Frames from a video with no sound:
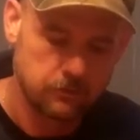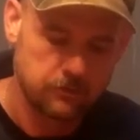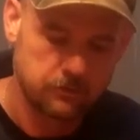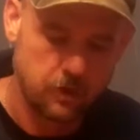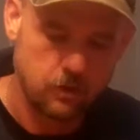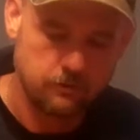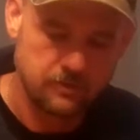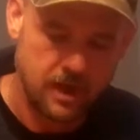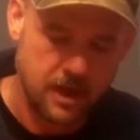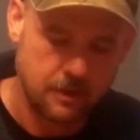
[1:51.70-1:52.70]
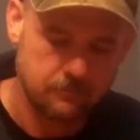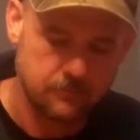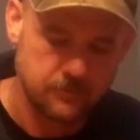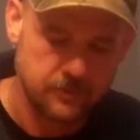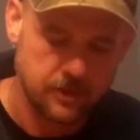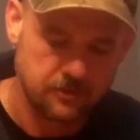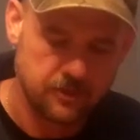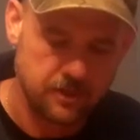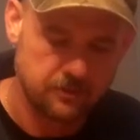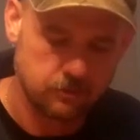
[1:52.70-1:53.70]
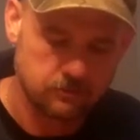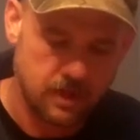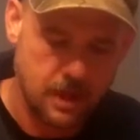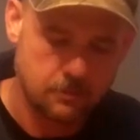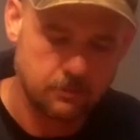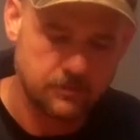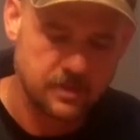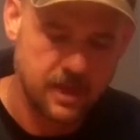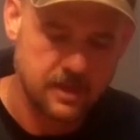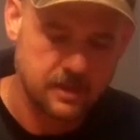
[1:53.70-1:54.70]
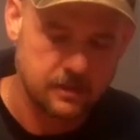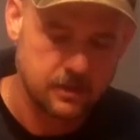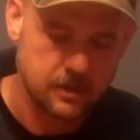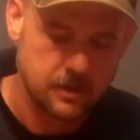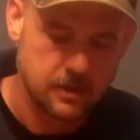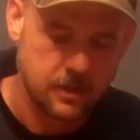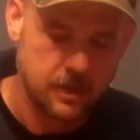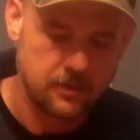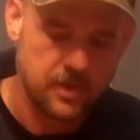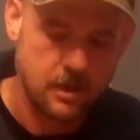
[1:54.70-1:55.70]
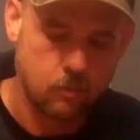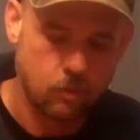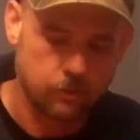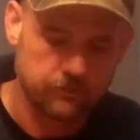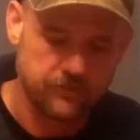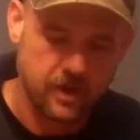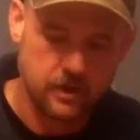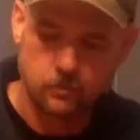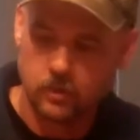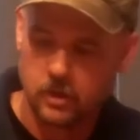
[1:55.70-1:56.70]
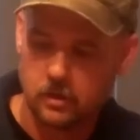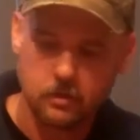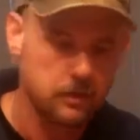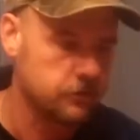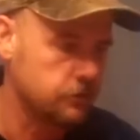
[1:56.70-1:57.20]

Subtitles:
stove top that sits on top of the can, and that works very well.